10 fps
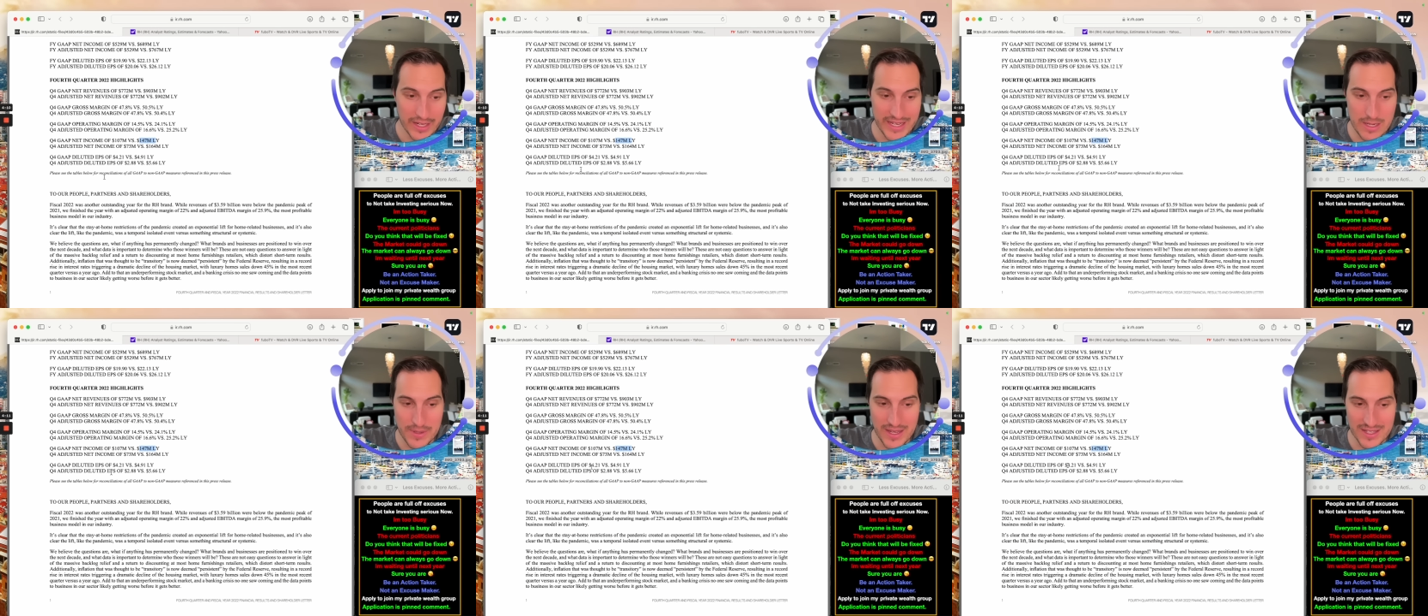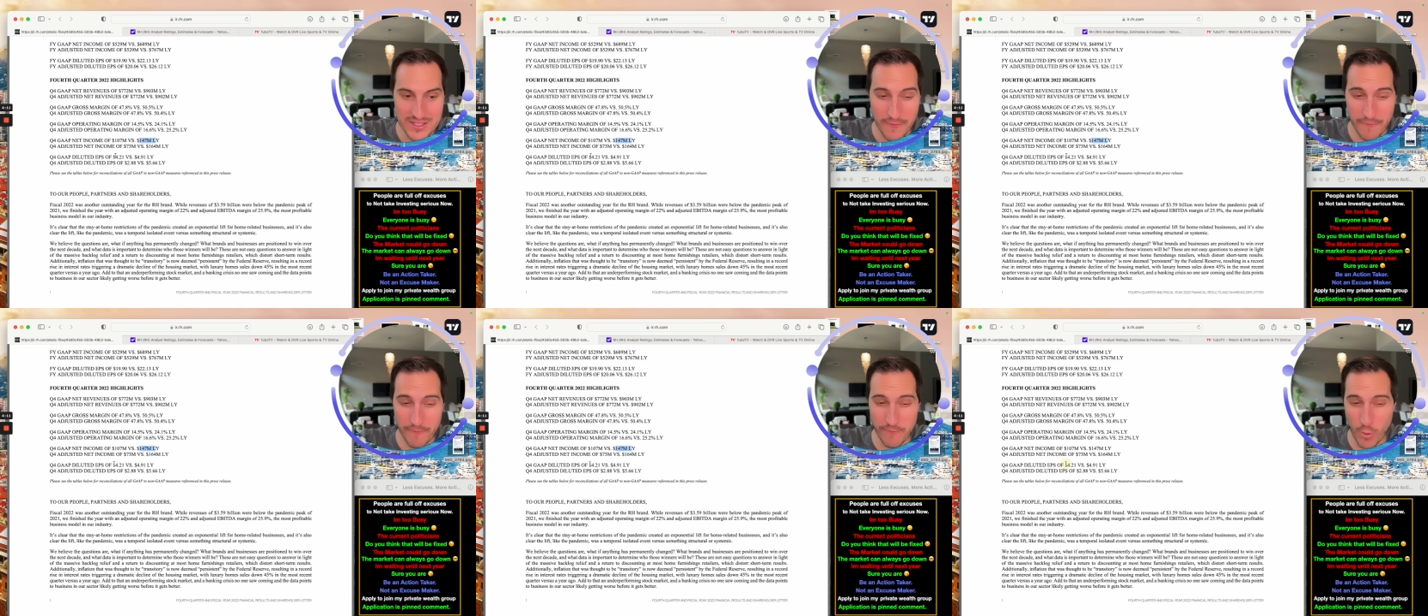EPS
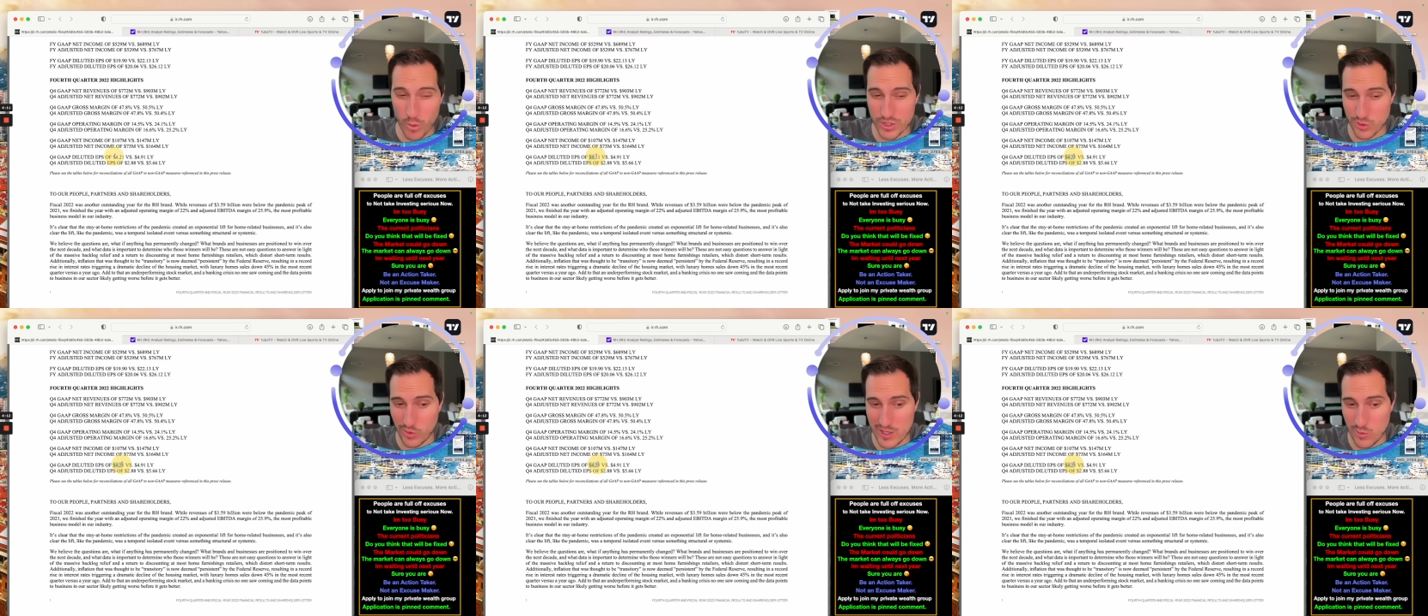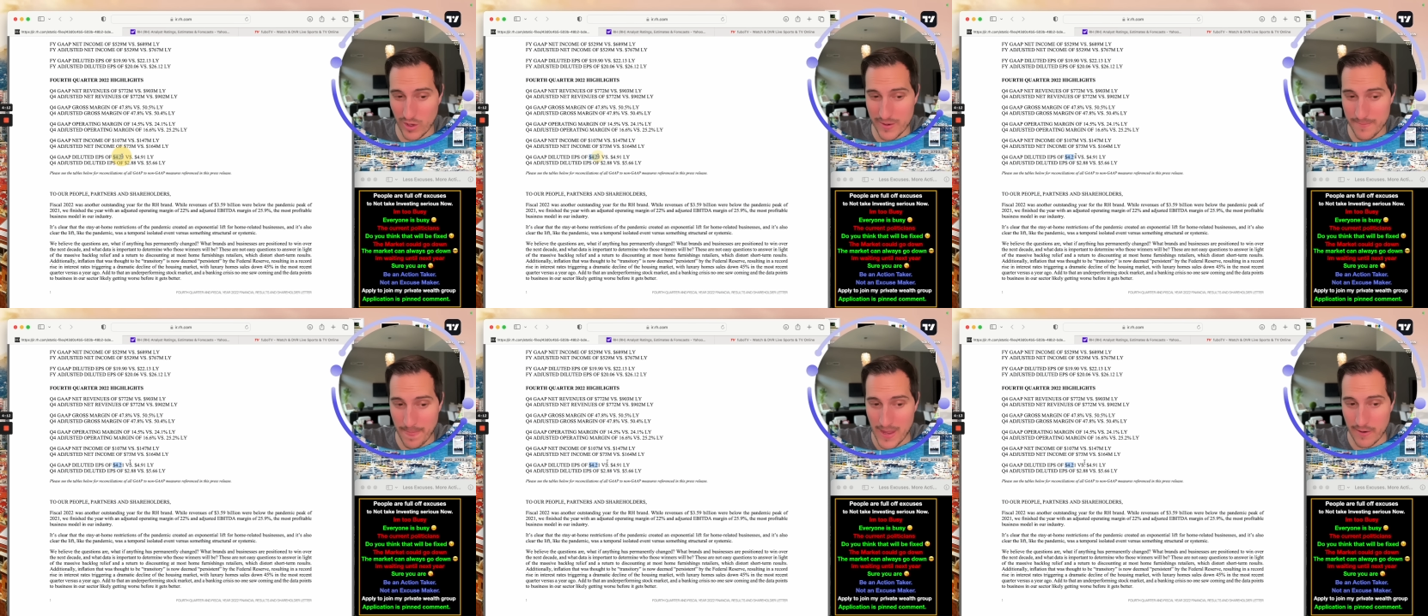421
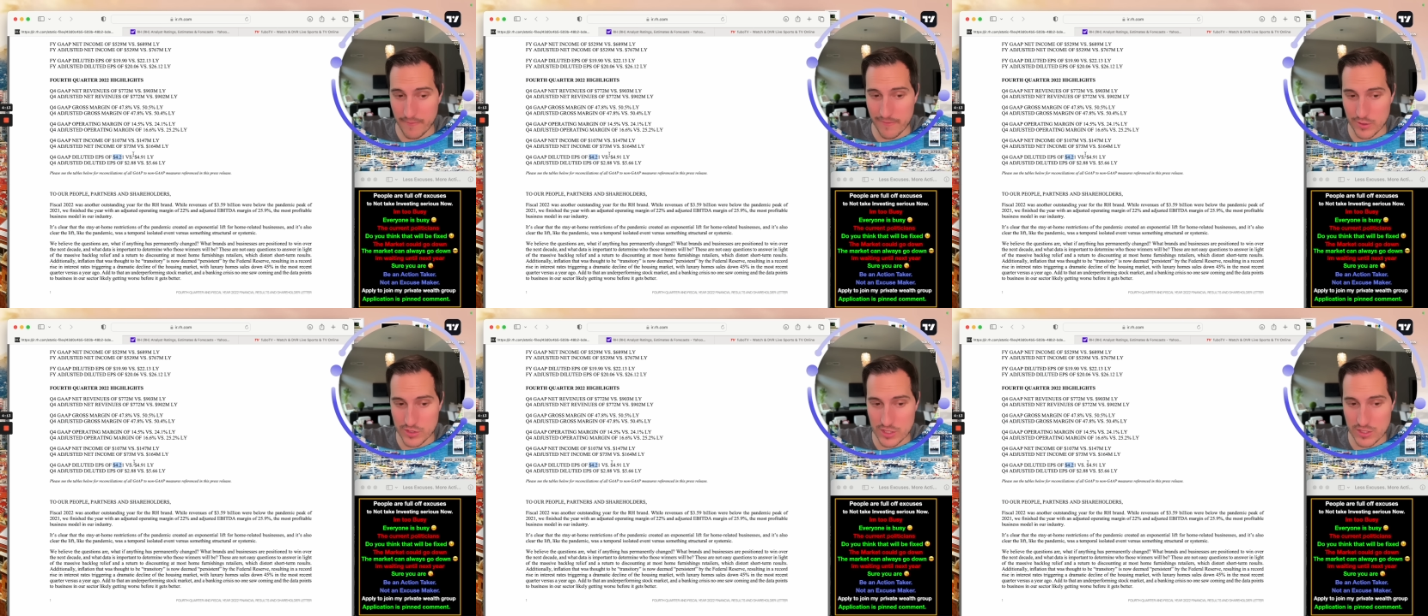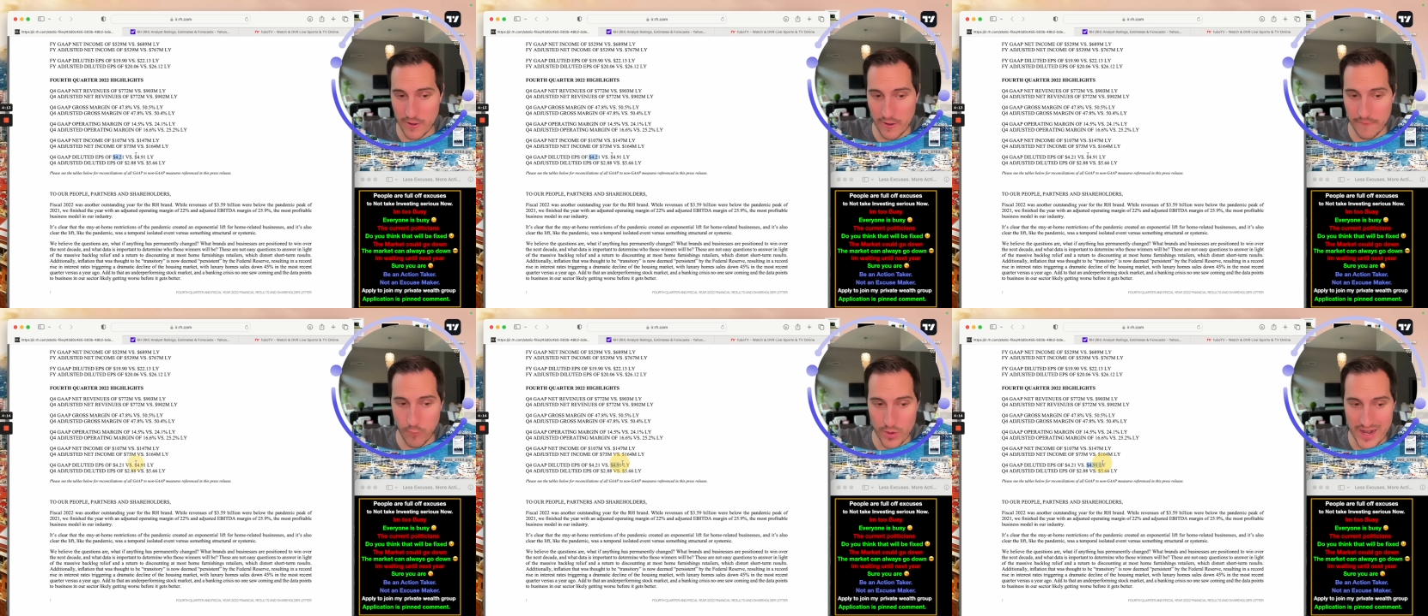versus uh,
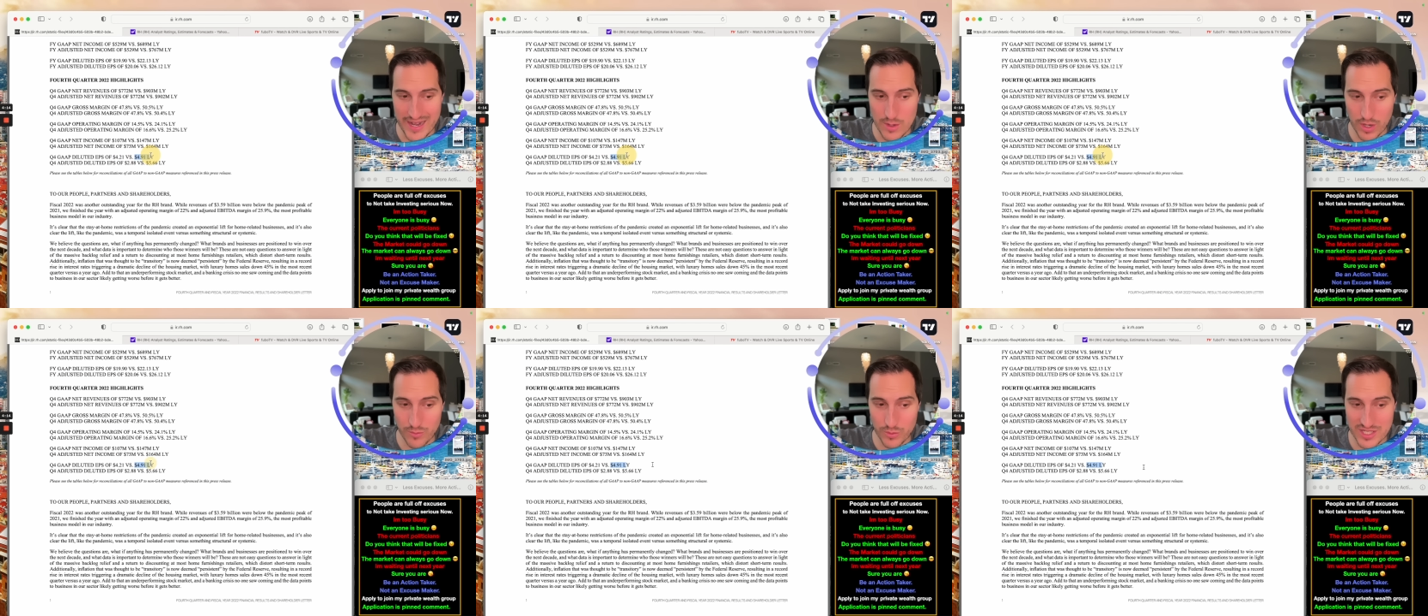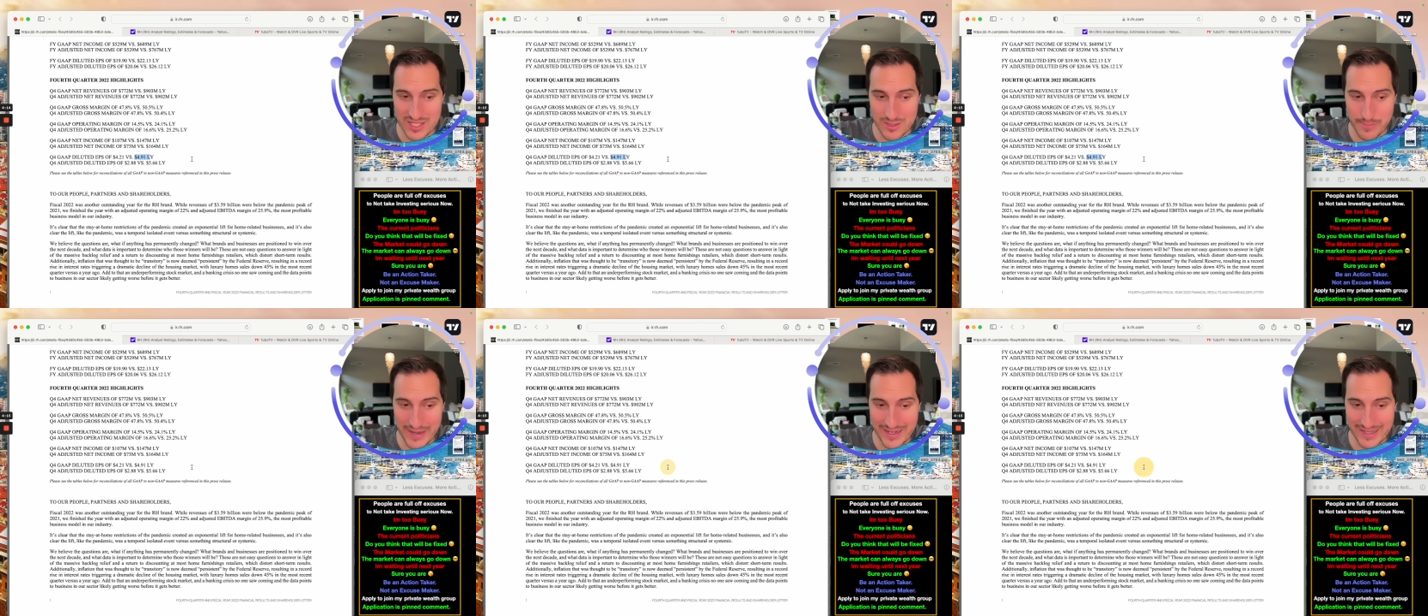491 was
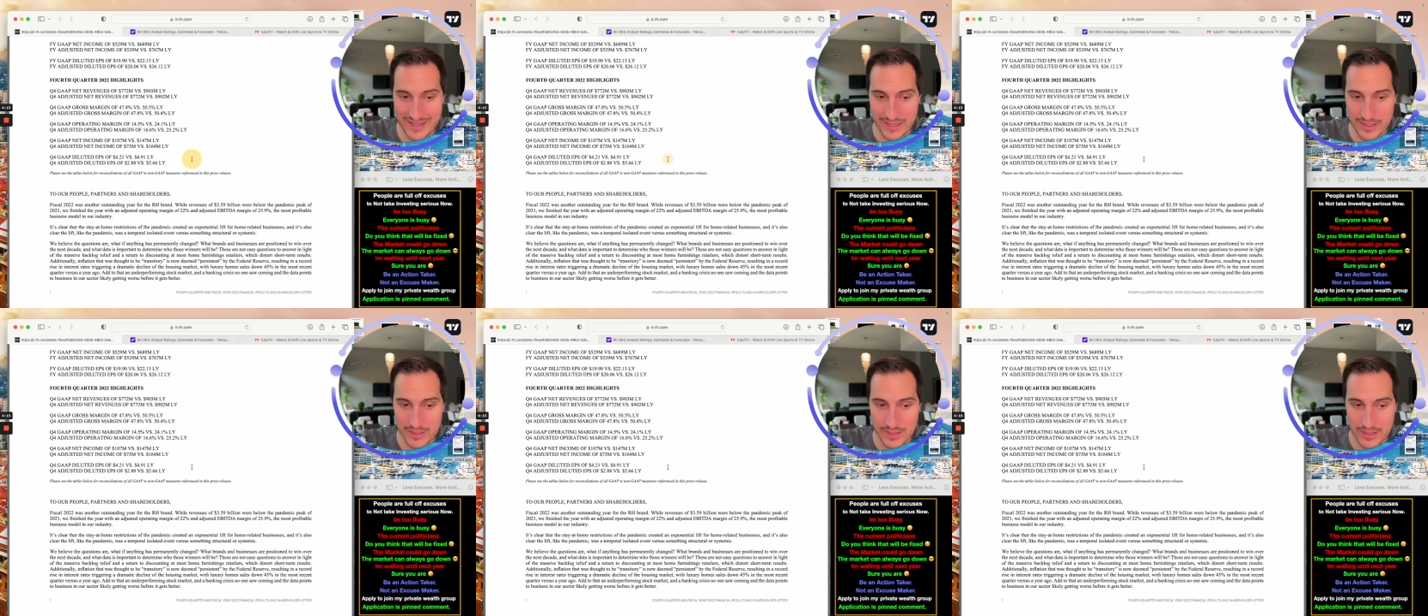expected there.